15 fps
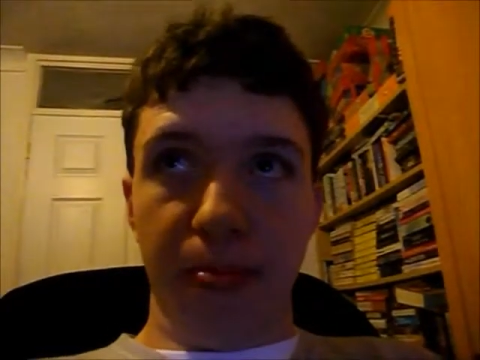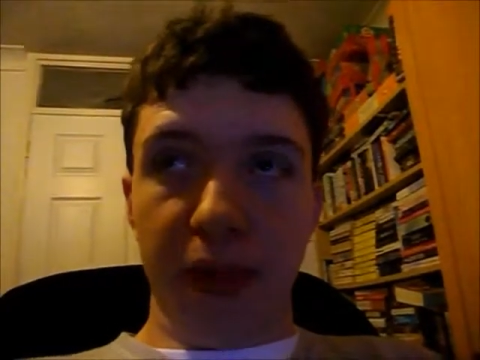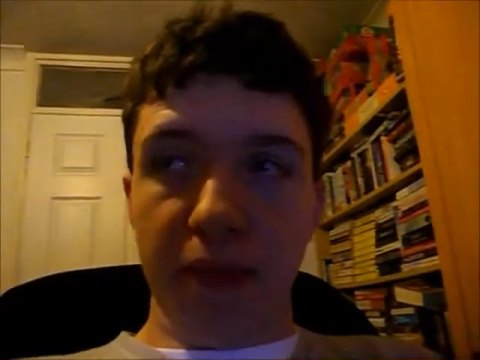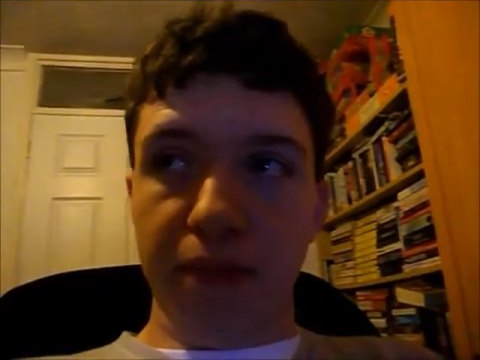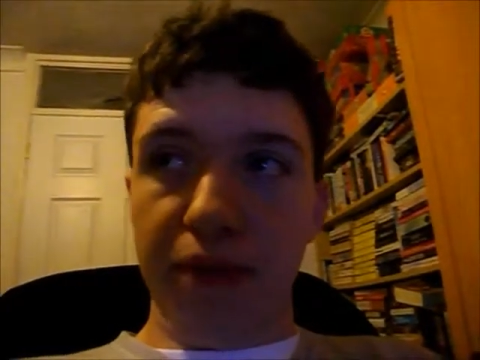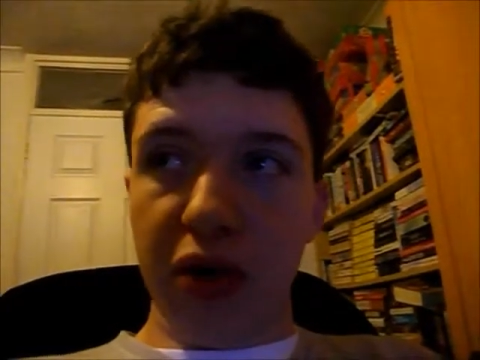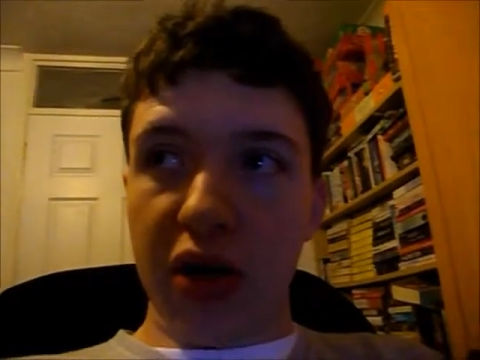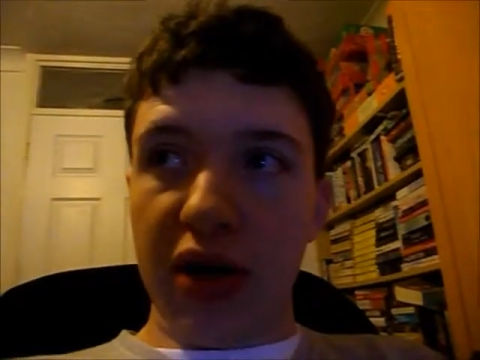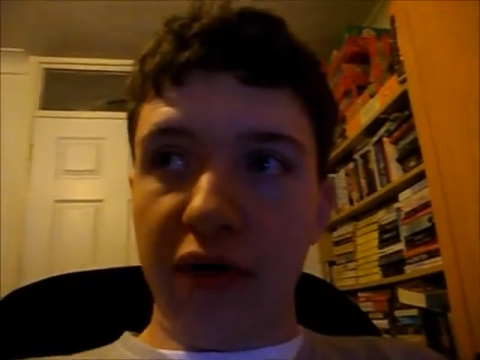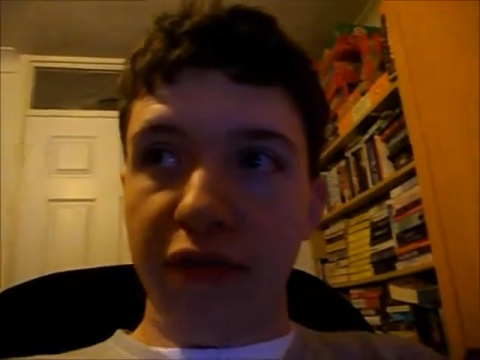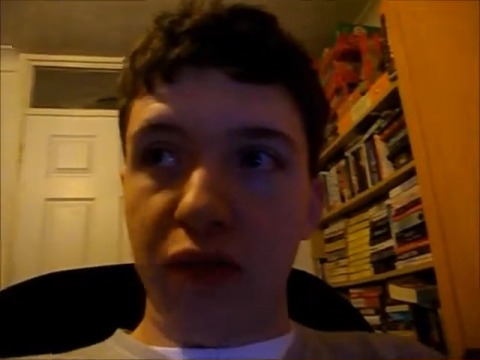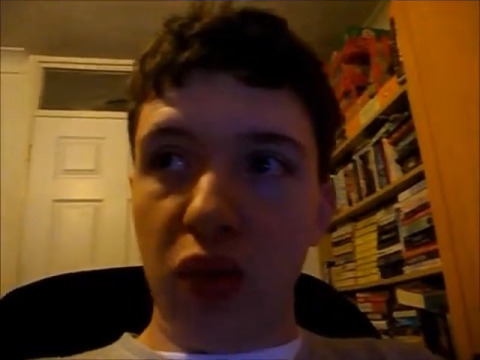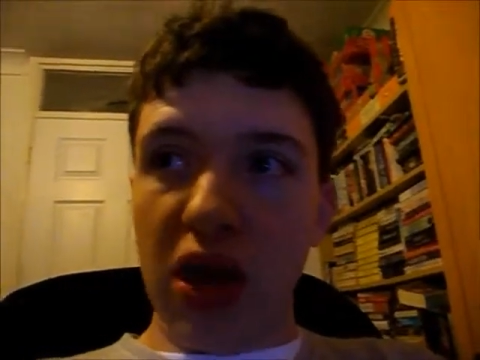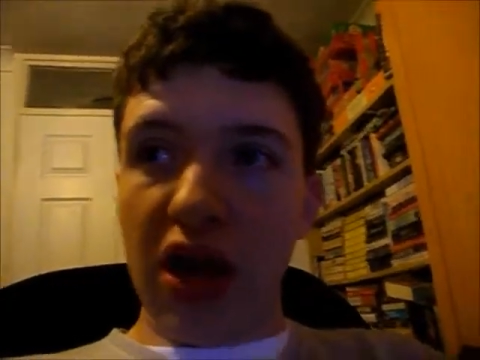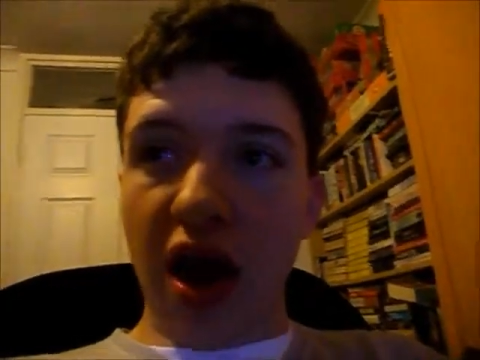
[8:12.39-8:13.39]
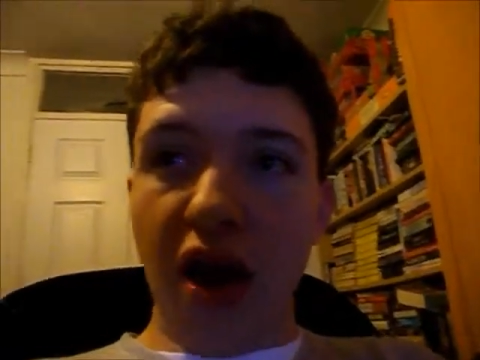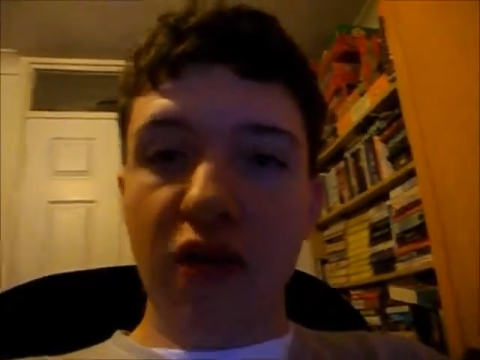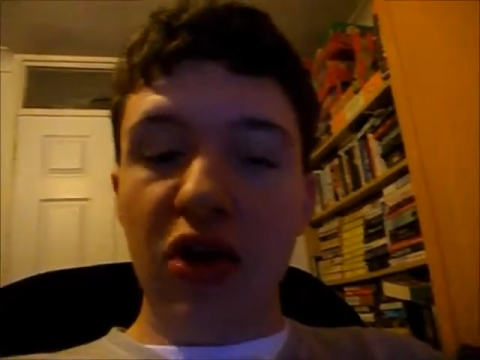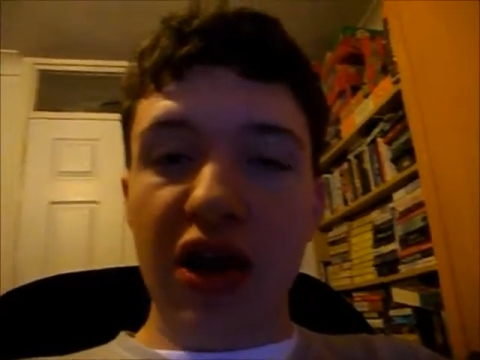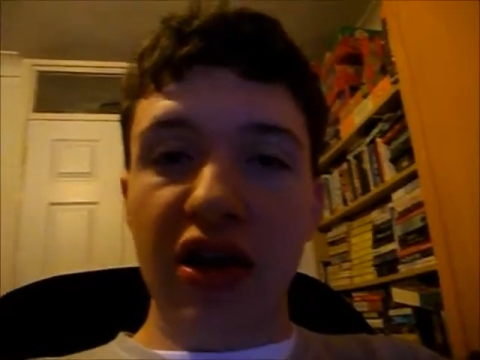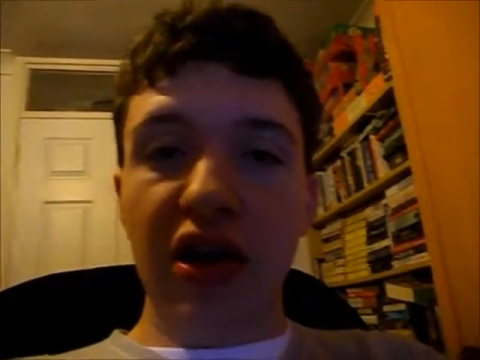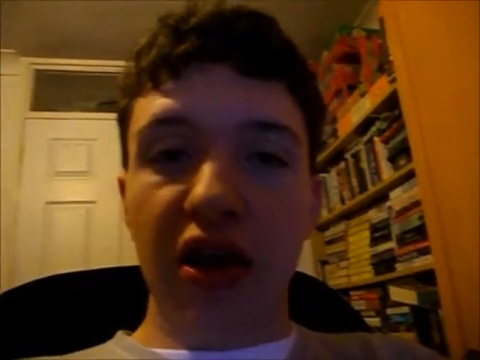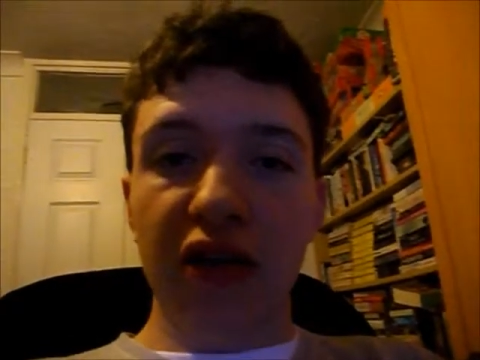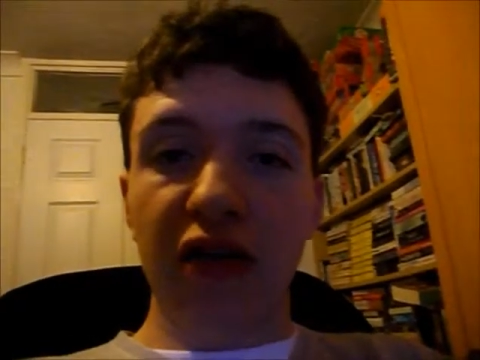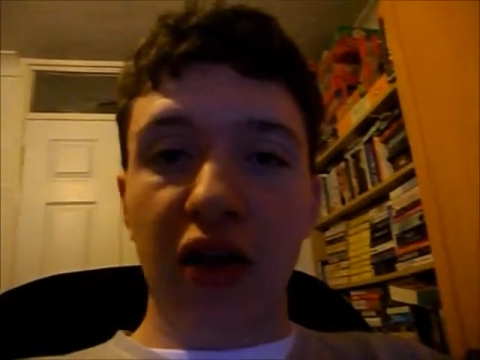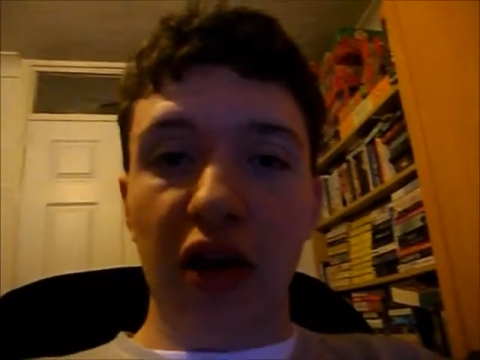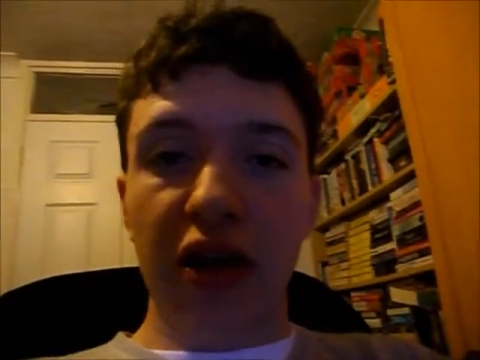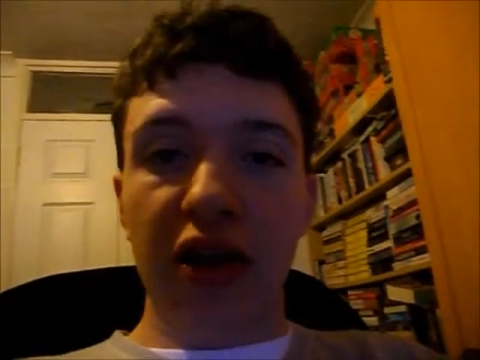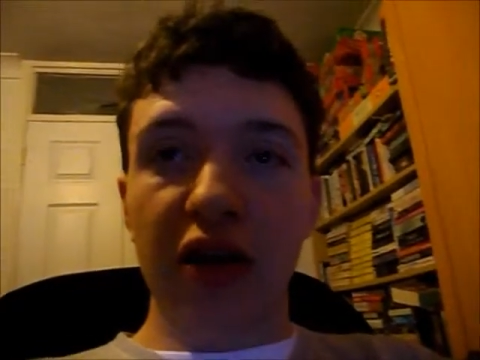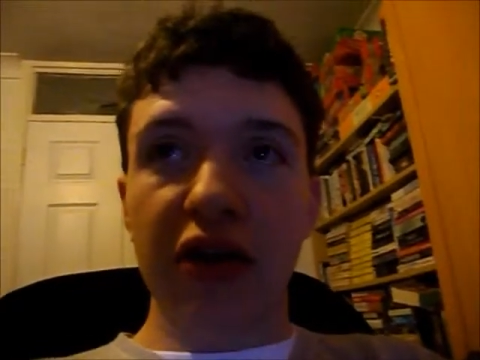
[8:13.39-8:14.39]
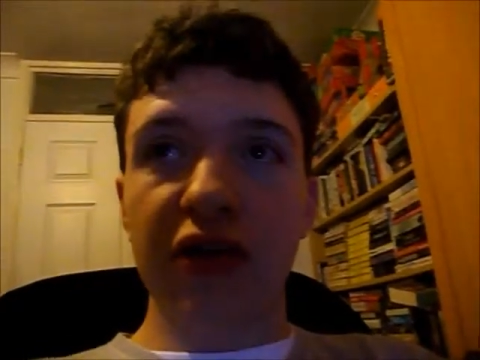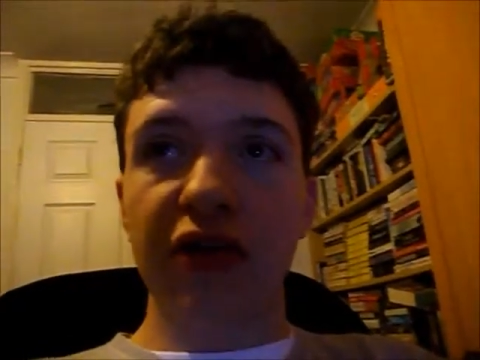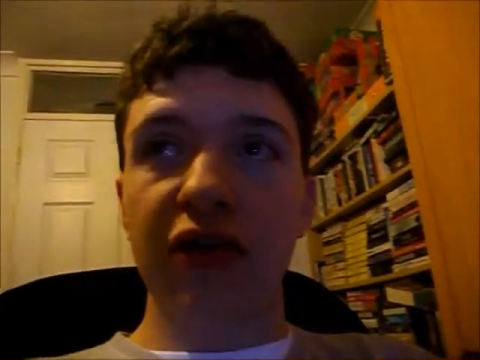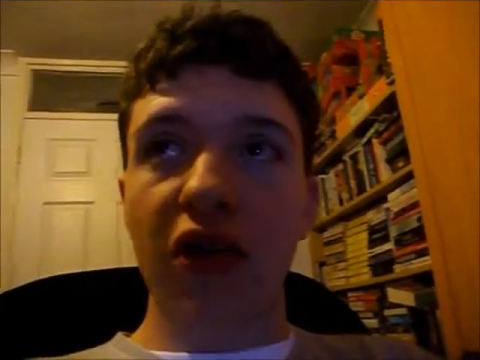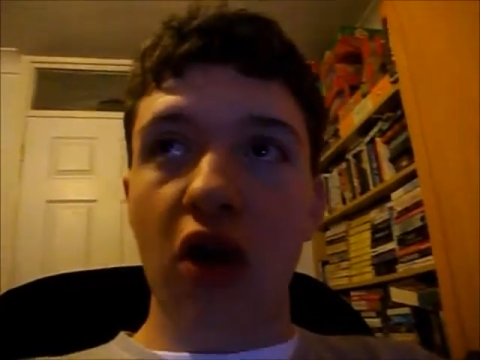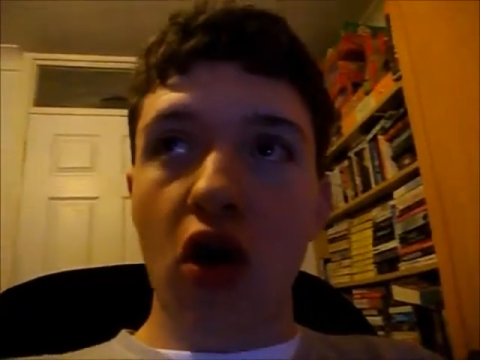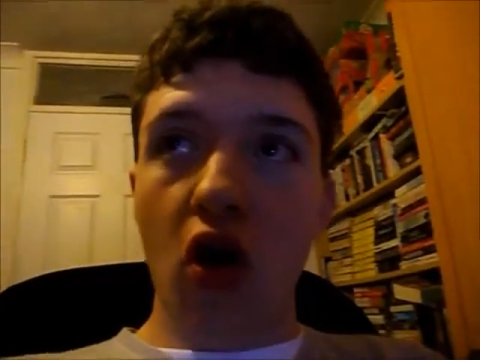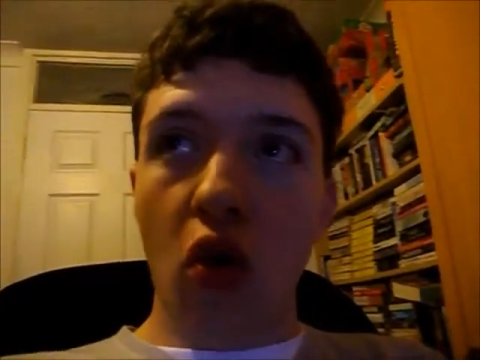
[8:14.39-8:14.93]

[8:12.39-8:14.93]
But if we are in God's likeness,